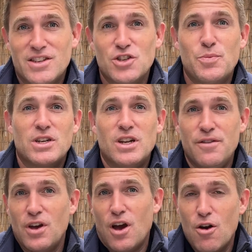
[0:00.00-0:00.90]
especially
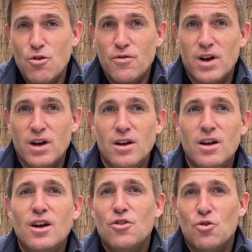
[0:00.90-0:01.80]
if you're over
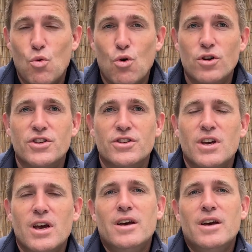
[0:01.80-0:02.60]
the waters.